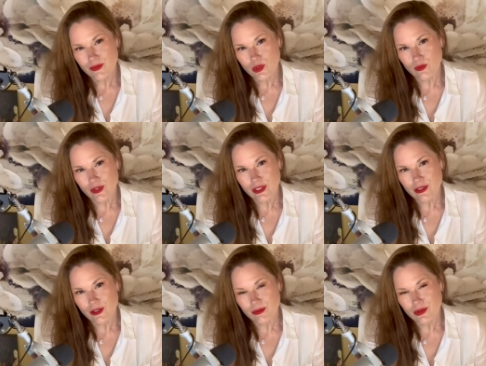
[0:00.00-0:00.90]
You're very
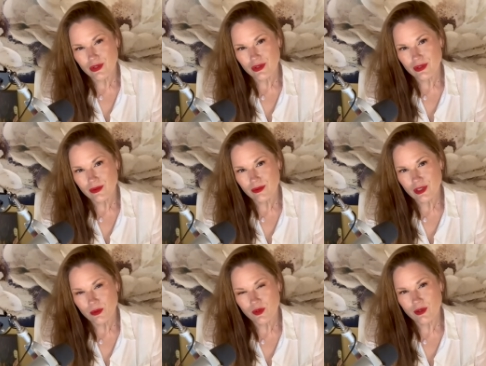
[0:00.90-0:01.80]
accomplished.
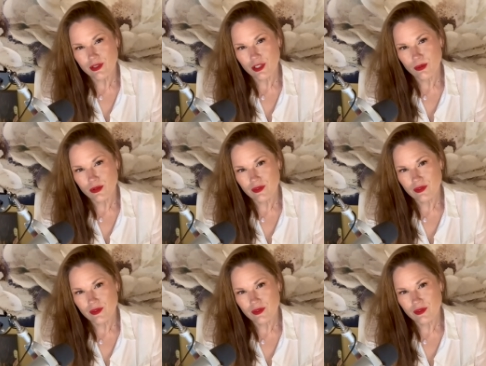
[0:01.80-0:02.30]
Some of you have a couple